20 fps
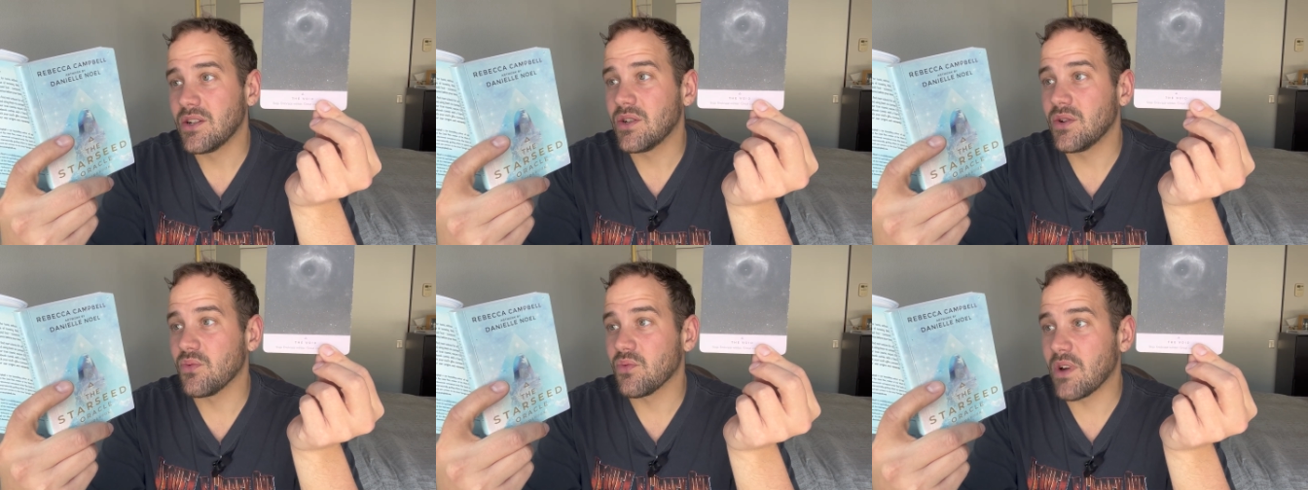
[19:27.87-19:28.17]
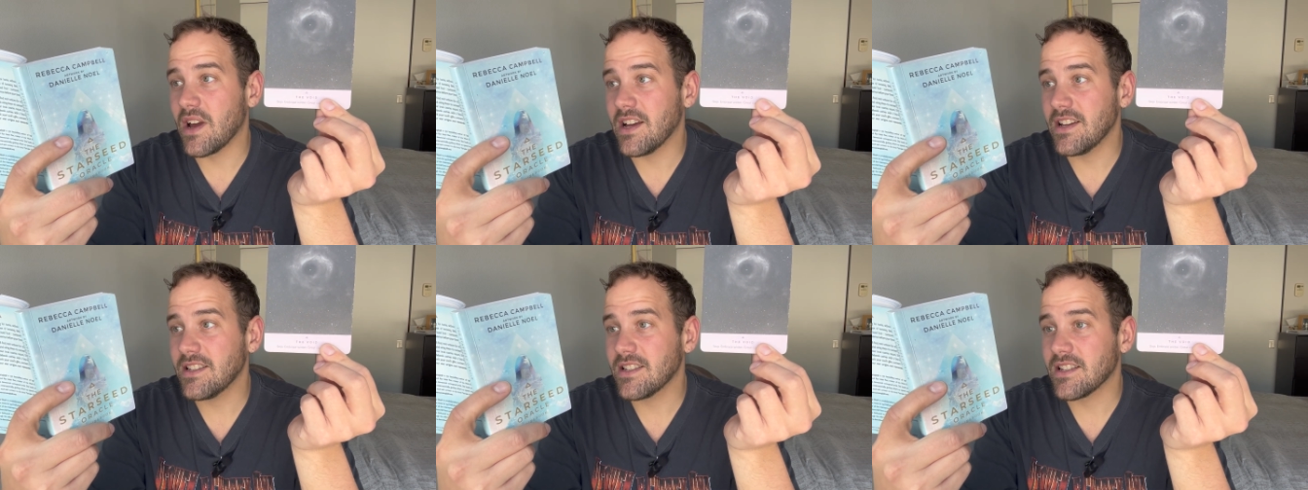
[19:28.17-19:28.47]
to
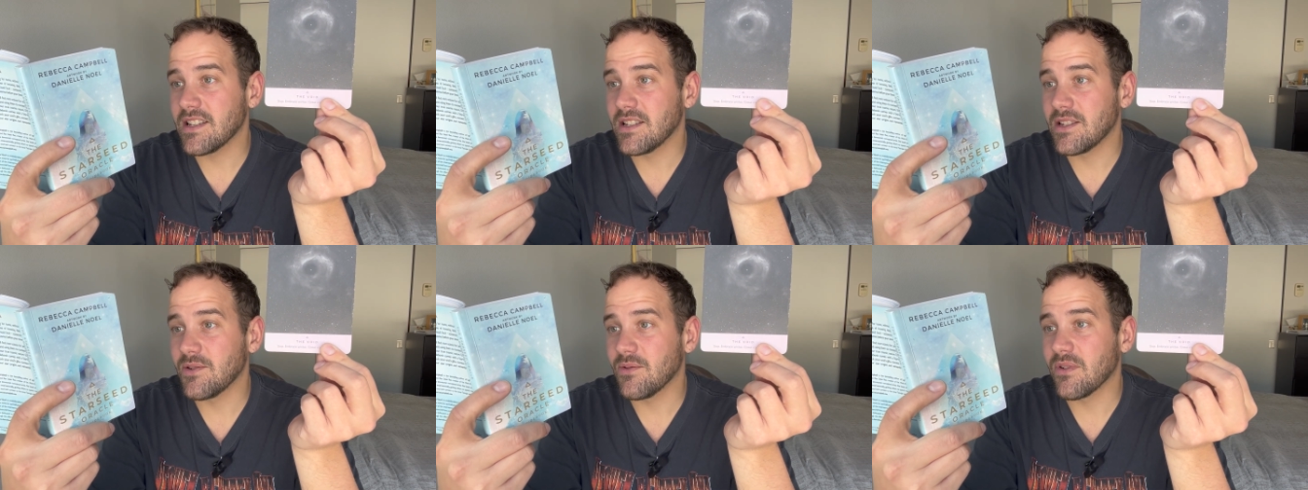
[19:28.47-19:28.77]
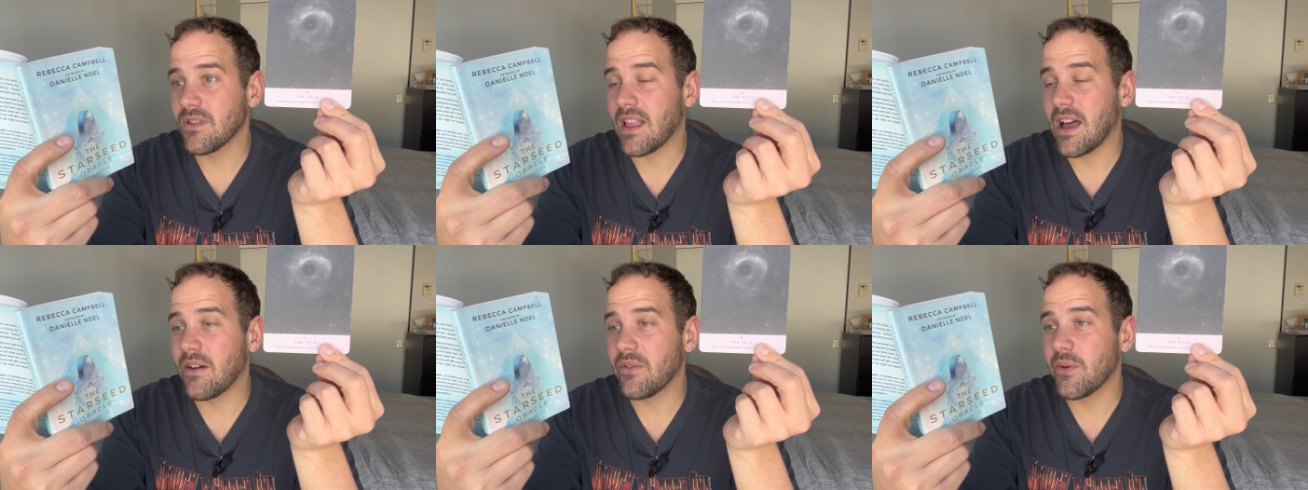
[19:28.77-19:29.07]
rest and
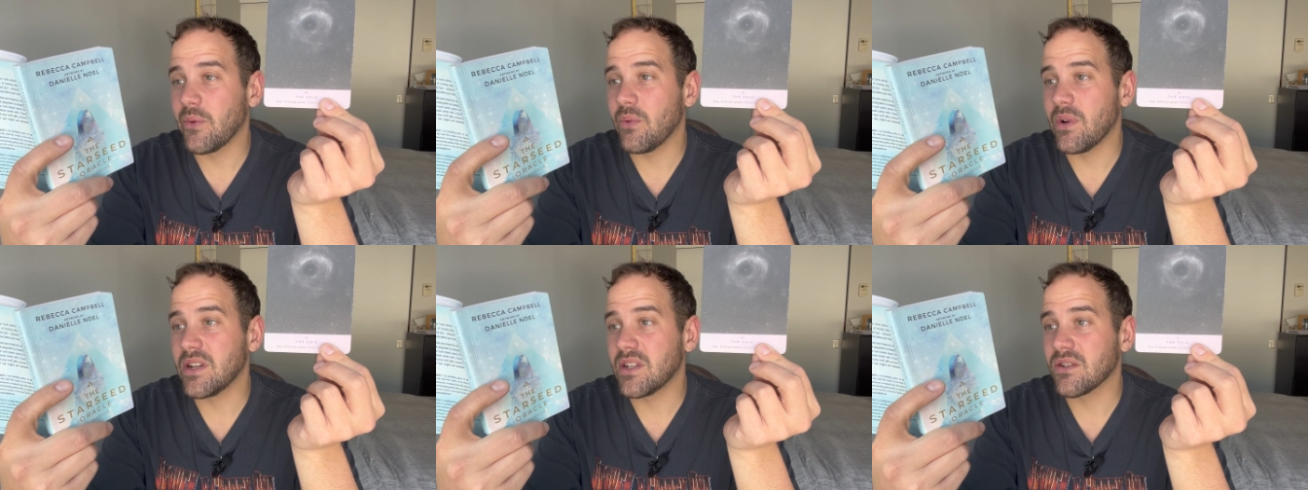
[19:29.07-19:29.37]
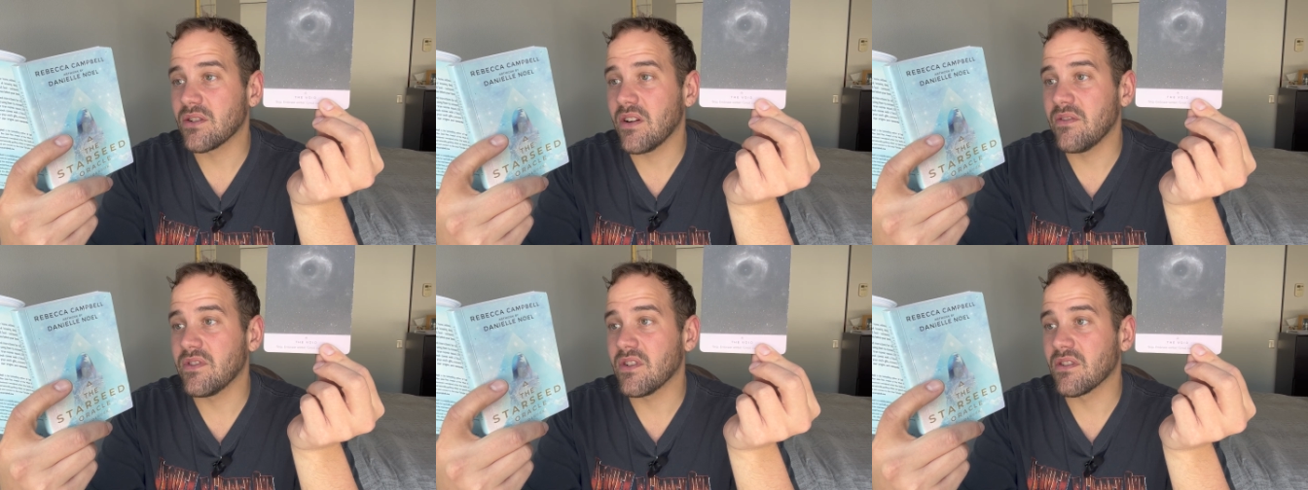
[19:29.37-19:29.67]
to allow the
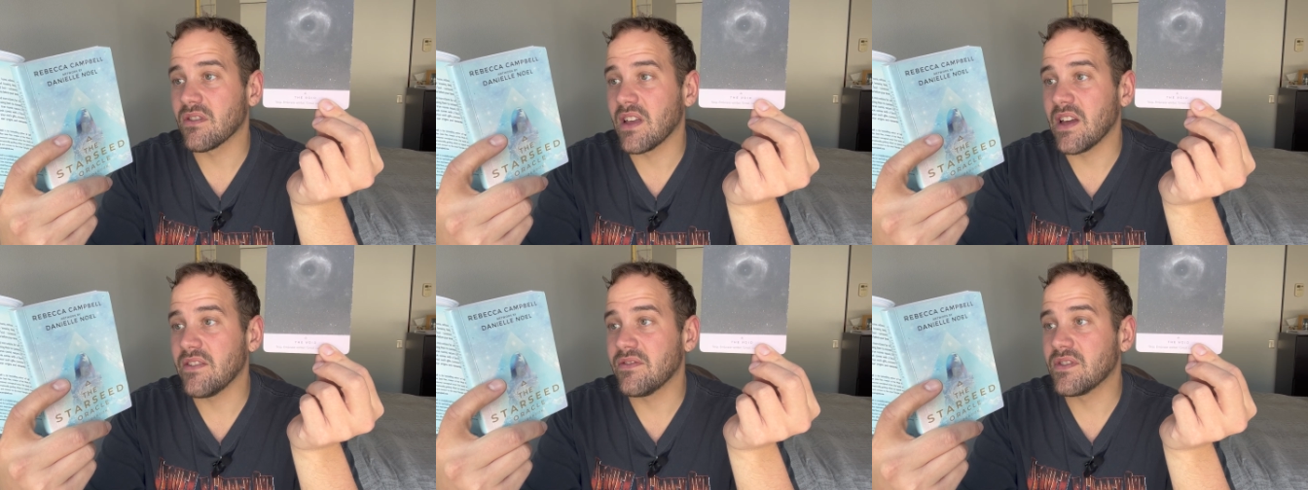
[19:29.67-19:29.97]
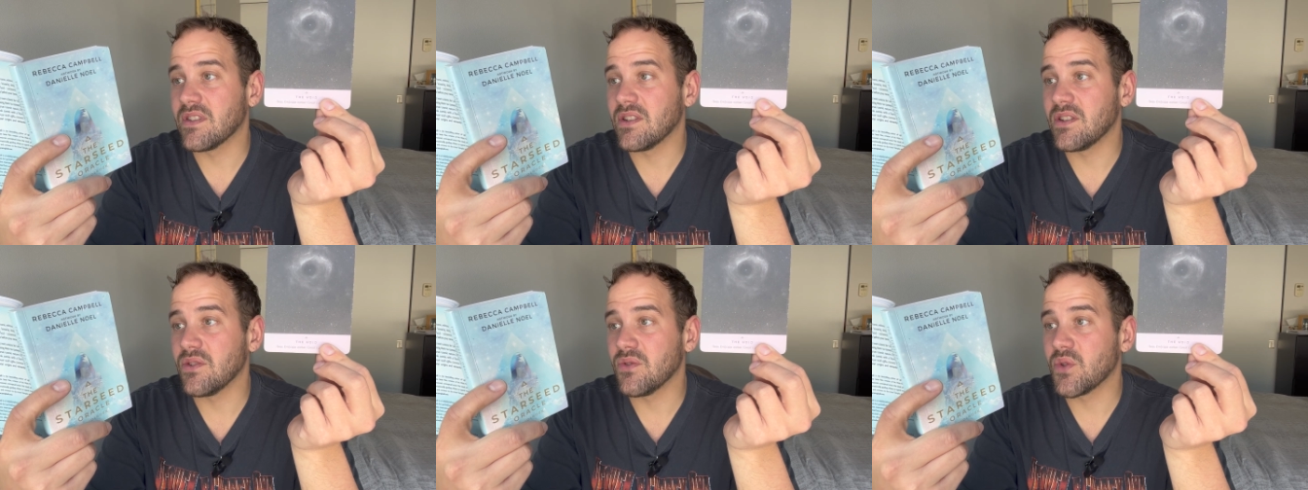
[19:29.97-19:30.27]
winter of your life
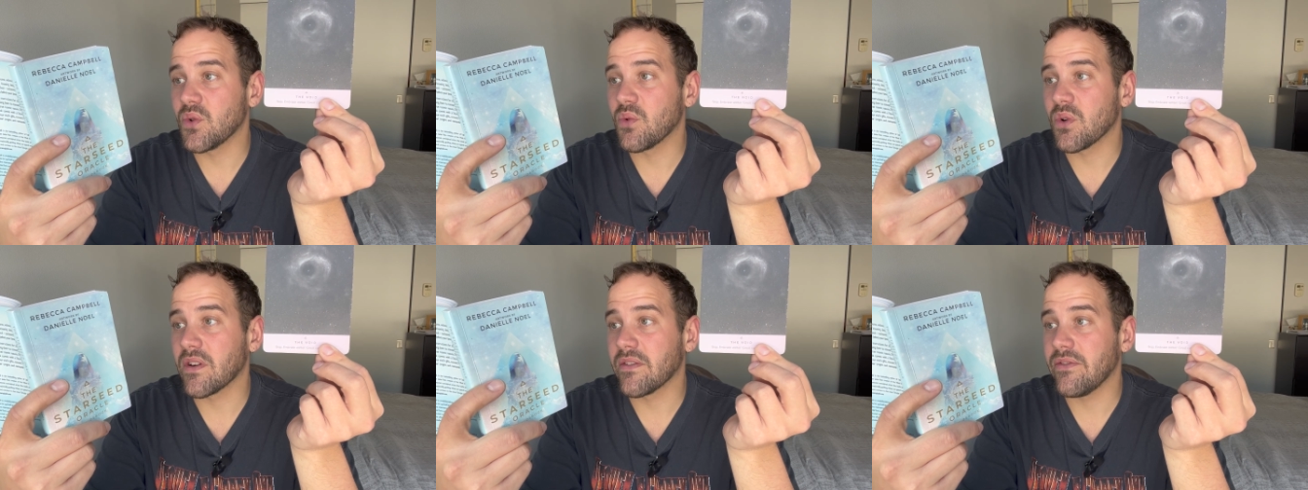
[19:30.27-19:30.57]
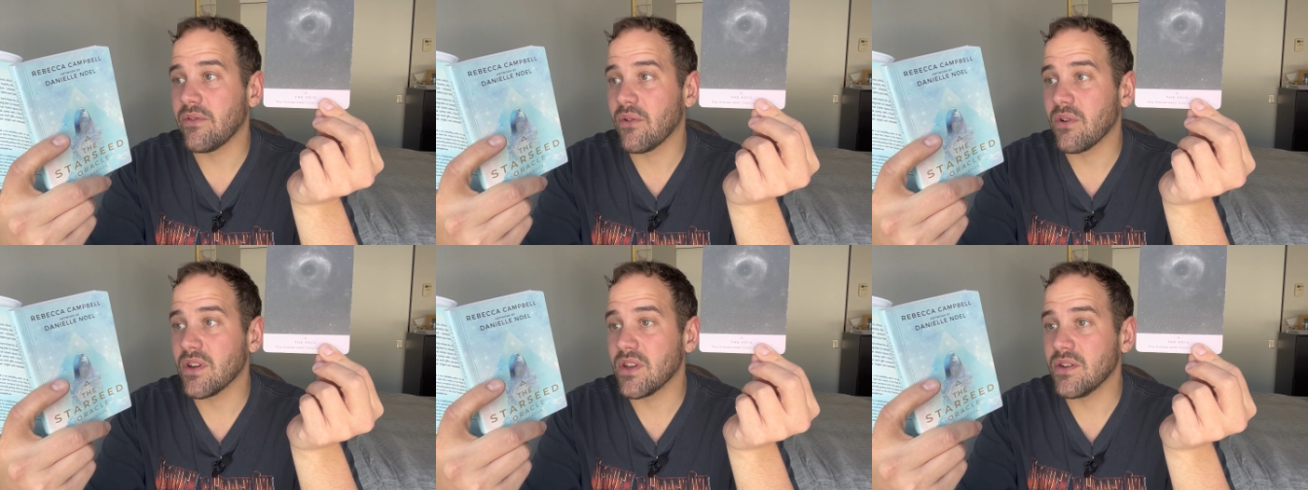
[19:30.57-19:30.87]
to do the work
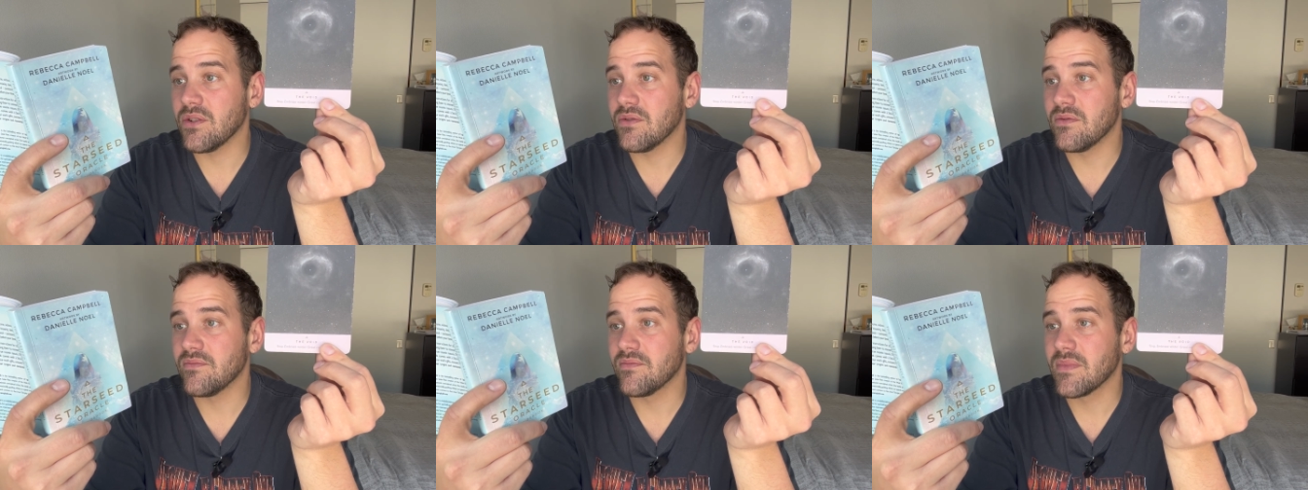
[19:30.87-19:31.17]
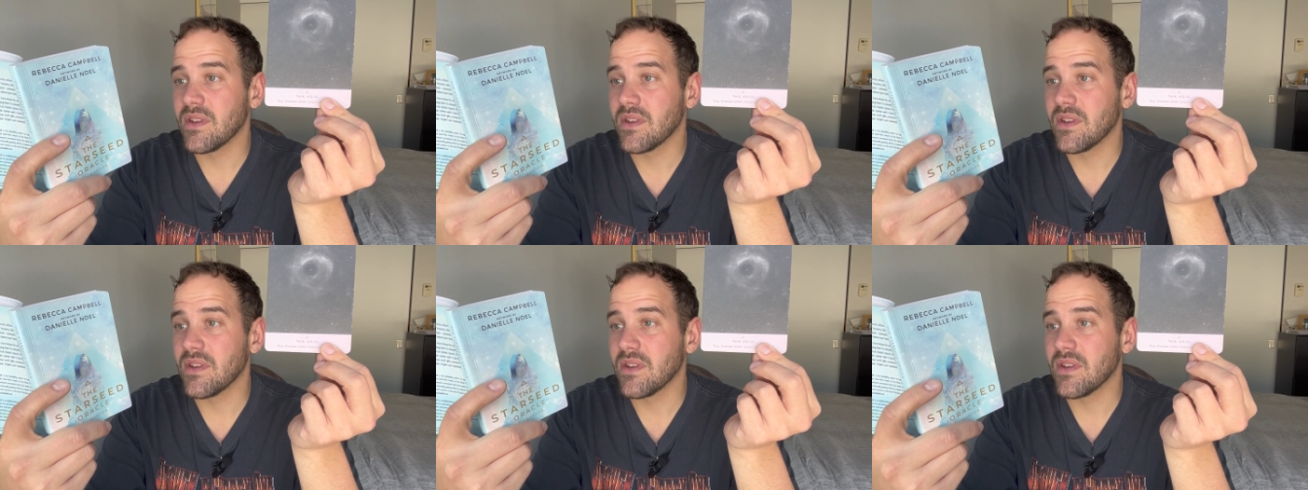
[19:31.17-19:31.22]
for you,